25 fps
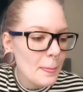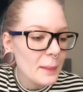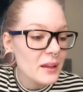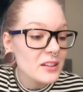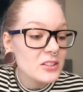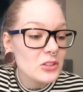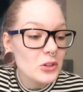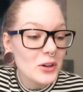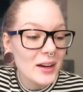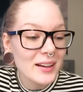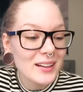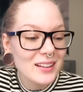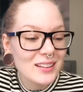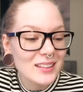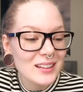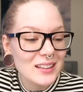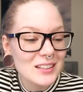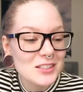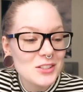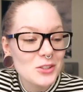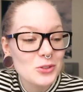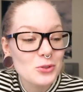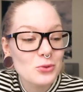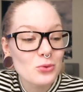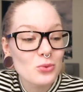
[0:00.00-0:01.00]
Is there
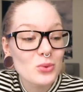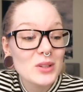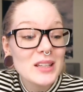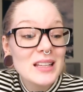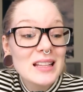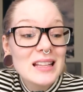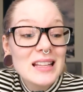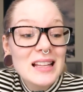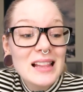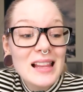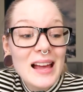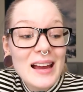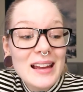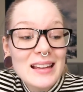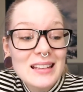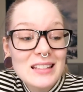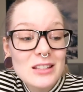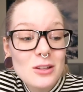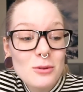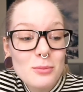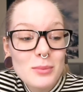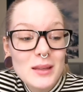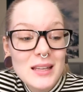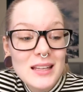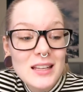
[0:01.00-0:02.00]
anything you'd really like
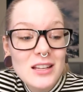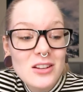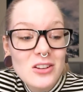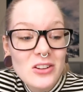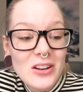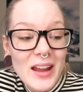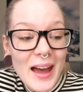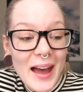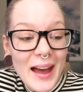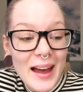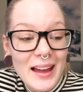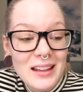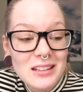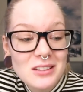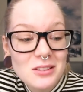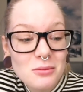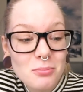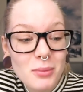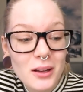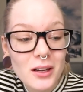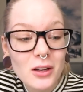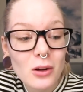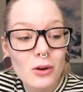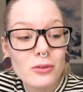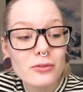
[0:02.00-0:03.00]
to be good at,
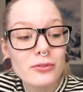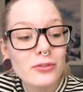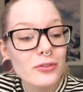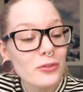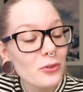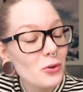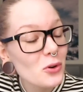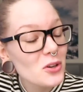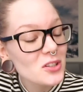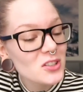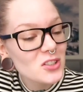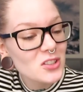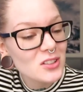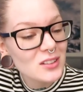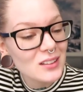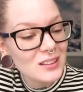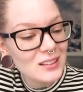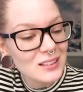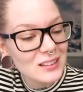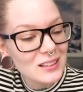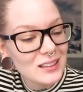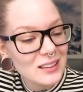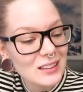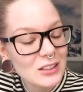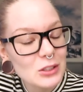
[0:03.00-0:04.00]
but
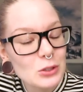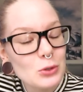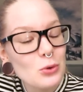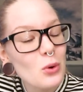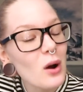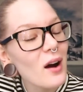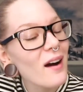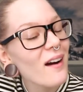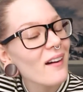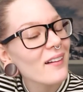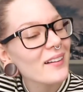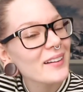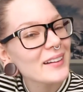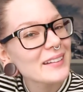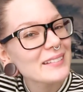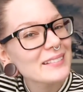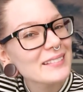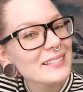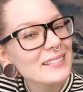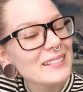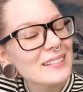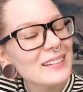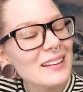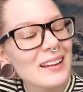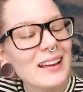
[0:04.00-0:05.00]
unfortunately you
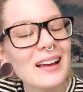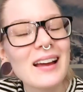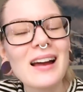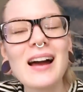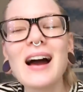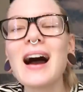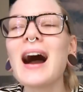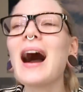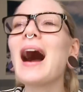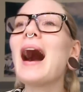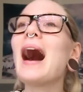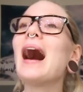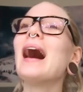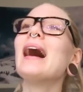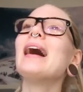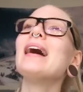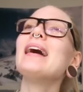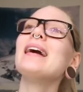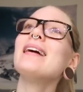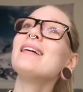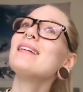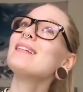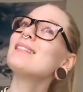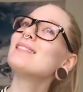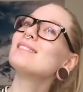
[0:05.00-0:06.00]
aren't?
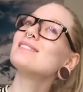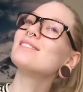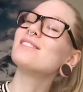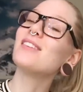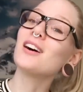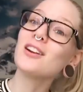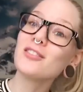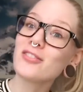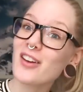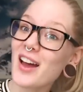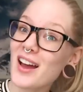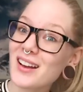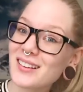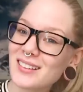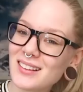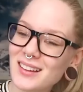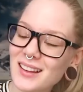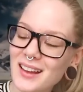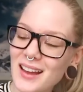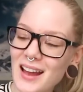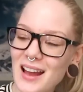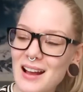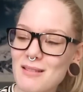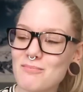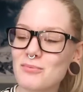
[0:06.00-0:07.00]
I, fun fact,
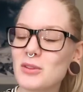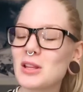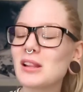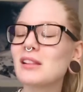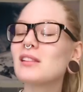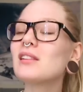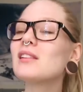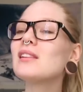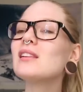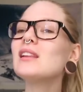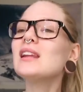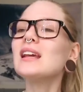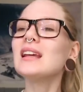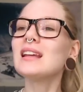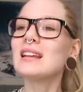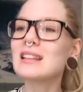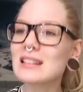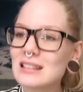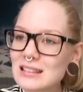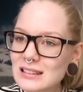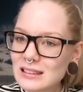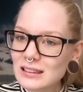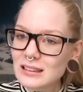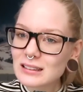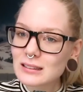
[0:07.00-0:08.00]
am the
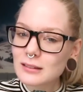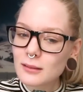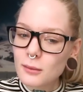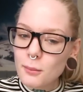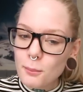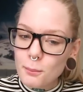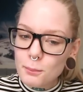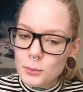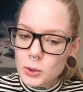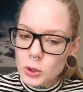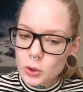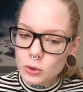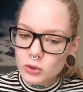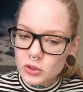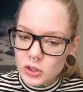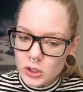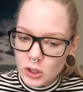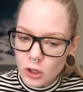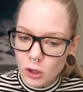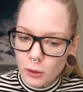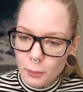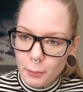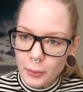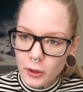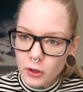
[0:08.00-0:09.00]
least
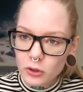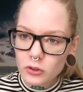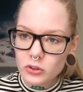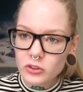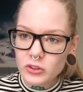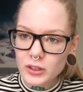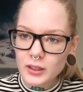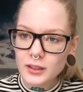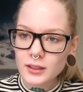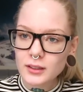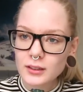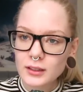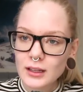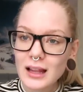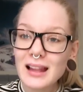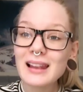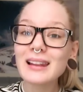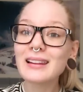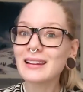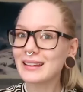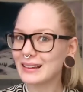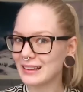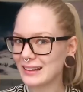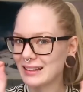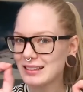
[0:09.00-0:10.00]
musical person,
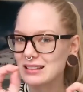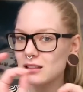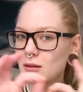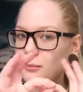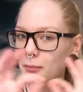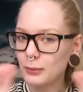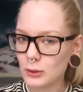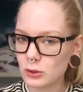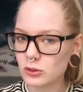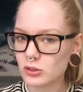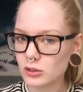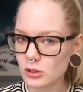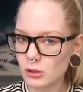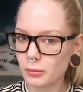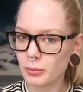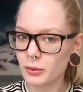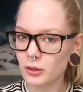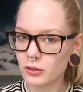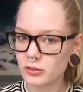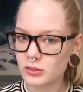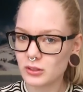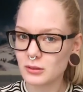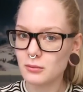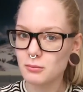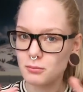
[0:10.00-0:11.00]

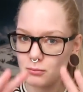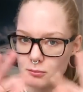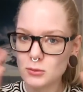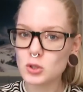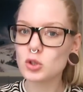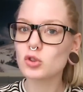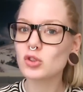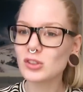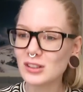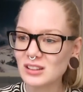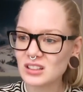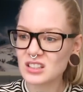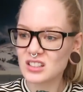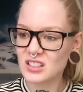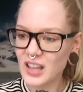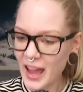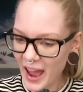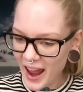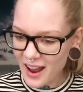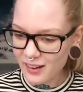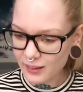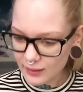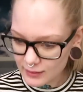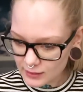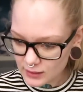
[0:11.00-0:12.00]
musically
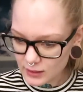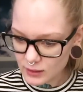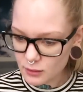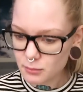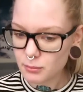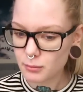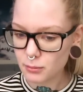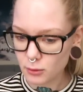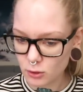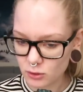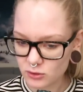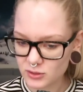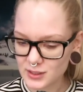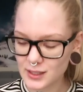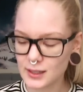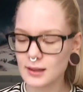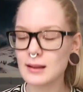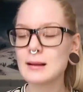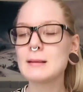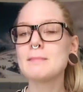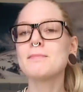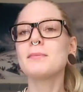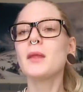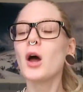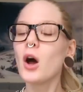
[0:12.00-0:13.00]
talented person
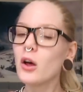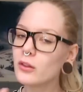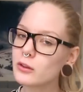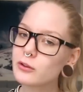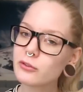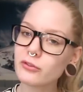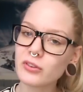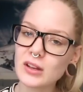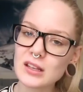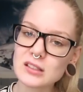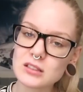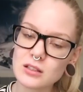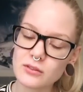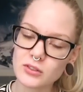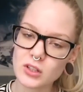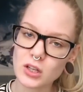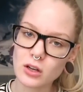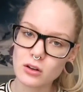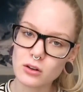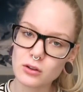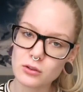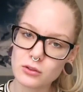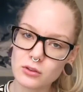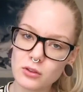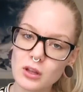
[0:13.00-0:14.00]
on the face of the
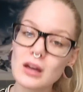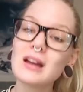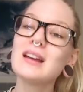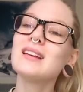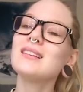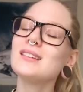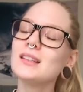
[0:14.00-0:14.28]
earth.